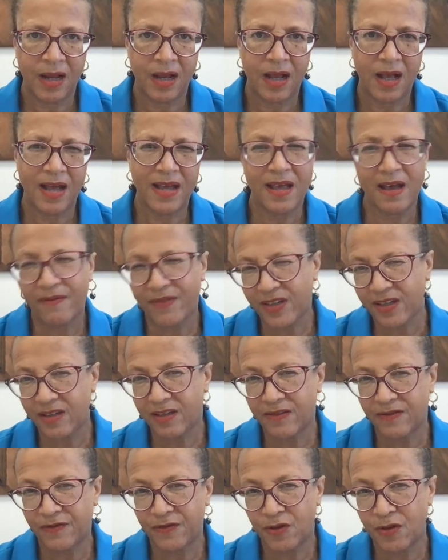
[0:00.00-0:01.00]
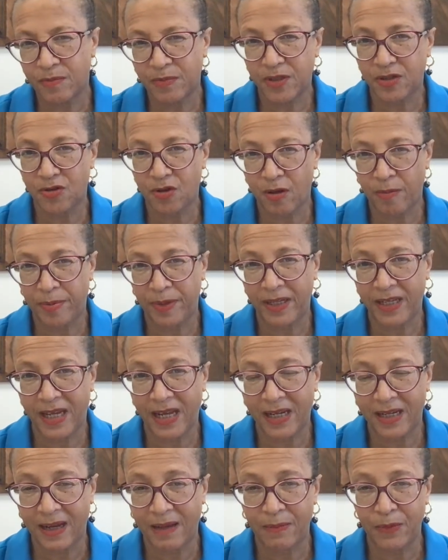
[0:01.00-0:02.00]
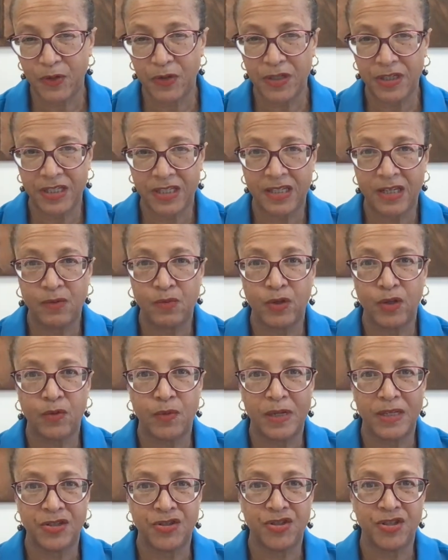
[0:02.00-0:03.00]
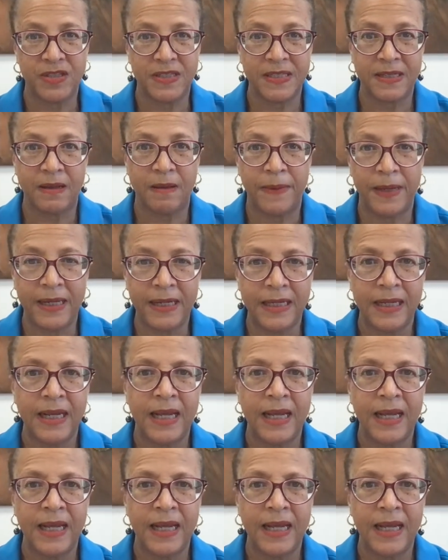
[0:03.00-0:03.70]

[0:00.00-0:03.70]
I haven't confirmed the topic yet. I'm going to see what questions come in,